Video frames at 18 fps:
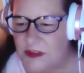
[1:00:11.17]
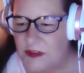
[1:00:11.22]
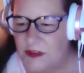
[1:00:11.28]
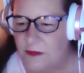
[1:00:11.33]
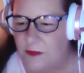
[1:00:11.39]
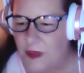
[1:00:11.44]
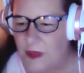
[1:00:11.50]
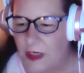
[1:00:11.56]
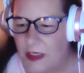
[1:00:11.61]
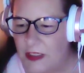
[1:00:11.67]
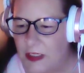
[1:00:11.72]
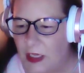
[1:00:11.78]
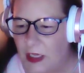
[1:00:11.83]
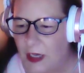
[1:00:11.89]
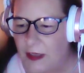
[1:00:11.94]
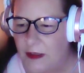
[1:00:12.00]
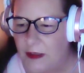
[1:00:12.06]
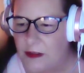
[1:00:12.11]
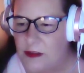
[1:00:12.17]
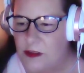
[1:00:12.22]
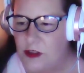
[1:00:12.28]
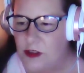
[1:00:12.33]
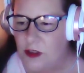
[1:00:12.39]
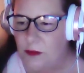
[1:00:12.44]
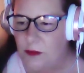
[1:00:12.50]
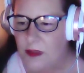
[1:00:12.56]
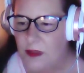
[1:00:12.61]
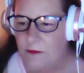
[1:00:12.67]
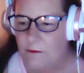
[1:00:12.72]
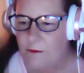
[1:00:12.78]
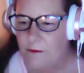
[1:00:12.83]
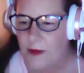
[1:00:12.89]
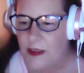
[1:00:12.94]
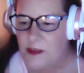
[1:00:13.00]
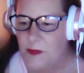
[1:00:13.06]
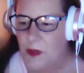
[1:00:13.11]
Divine Guidance, do you mean
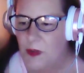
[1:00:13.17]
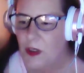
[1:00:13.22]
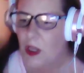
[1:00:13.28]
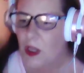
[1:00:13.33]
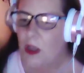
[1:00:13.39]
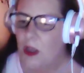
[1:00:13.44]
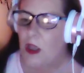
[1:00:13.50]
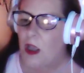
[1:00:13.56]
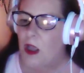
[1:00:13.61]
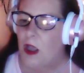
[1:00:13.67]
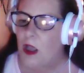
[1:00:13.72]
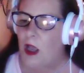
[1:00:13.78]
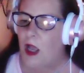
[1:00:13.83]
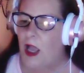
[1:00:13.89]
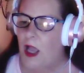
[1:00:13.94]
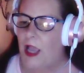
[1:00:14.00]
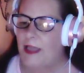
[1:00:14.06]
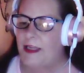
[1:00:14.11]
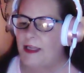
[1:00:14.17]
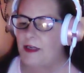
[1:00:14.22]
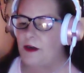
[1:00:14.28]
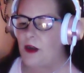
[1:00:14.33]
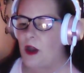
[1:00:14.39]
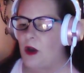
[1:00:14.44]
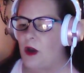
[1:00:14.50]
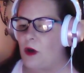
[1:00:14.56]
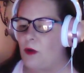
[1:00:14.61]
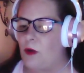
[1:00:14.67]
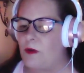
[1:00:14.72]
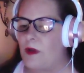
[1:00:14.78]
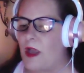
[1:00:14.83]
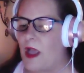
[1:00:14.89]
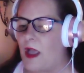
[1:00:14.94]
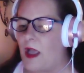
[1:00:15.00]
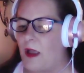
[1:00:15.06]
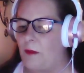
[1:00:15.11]
Facebook? I didn't know.
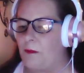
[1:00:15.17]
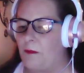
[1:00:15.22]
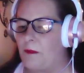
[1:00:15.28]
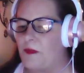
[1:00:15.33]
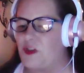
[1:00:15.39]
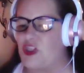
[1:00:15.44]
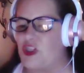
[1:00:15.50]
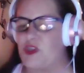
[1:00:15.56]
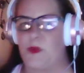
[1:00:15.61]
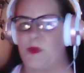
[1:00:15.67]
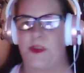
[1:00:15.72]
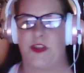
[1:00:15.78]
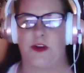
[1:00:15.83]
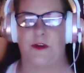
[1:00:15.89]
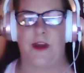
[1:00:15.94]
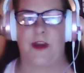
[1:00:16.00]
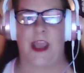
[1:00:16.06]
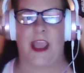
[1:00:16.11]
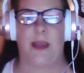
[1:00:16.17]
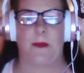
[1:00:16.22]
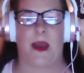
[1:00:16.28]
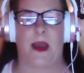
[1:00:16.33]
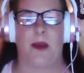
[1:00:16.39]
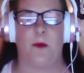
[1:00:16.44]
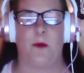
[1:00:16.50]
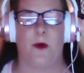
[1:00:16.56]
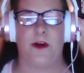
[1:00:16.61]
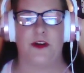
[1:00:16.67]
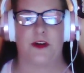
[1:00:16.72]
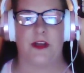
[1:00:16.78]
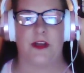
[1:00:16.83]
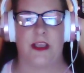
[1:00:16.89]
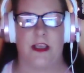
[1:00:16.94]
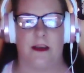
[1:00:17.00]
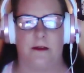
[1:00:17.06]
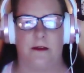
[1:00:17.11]
Just with your name, I
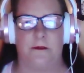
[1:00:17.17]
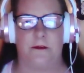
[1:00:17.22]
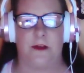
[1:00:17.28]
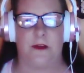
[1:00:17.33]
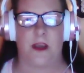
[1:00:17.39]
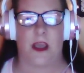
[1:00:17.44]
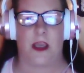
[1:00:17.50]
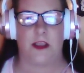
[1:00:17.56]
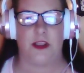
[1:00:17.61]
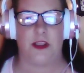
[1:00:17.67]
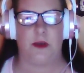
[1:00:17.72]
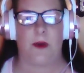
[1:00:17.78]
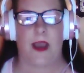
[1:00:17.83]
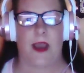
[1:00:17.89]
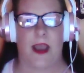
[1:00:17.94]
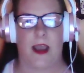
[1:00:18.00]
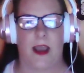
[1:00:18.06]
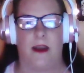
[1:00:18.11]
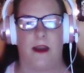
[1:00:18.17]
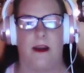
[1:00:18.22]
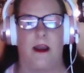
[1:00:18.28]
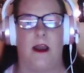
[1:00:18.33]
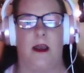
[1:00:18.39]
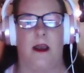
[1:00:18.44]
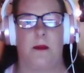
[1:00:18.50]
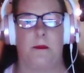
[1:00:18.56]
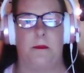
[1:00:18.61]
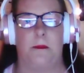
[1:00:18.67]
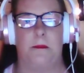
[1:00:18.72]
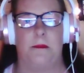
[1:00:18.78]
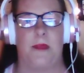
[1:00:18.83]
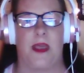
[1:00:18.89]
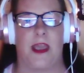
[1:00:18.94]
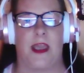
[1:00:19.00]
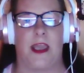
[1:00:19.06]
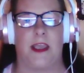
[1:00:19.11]
wondered if you had
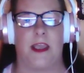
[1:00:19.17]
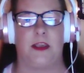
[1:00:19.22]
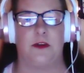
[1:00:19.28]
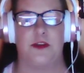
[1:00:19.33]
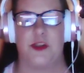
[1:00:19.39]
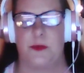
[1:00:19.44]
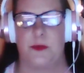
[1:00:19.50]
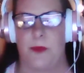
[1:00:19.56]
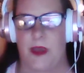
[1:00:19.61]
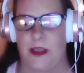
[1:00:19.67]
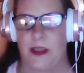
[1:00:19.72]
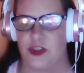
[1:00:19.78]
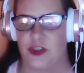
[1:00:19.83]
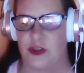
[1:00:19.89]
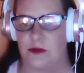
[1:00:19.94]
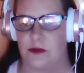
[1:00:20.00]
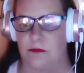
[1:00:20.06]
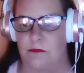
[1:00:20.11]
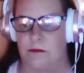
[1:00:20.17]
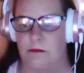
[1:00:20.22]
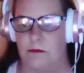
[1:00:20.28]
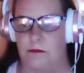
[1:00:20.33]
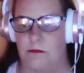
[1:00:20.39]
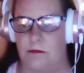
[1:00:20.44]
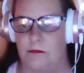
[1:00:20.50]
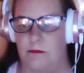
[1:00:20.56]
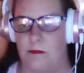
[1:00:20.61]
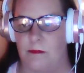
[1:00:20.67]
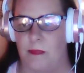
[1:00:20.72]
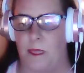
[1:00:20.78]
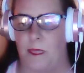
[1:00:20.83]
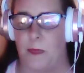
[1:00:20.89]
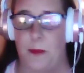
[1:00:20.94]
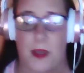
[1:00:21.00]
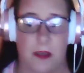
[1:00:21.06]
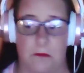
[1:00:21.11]
a YouTube page,
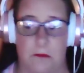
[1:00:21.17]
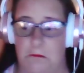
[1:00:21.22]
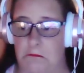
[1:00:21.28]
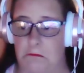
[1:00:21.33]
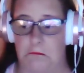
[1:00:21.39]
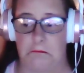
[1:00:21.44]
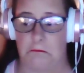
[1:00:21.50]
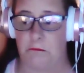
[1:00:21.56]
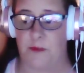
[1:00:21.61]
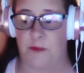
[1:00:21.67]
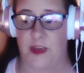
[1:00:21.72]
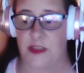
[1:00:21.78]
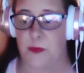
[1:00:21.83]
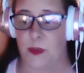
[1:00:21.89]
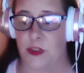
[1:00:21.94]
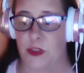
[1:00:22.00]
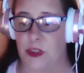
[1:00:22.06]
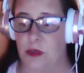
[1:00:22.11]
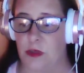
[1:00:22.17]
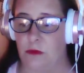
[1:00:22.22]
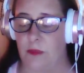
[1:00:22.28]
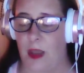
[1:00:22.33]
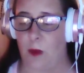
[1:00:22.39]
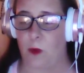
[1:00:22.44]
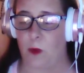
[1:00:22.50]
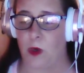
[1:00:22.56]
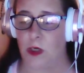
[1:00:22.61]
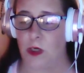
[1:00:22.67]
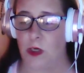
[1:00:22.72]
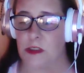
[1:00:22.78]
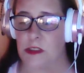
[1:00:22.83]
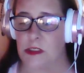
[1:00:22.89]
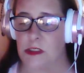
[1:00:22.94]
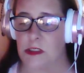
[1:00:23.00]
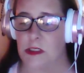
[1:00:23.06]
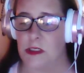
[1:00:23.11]
but Facebook too, that works.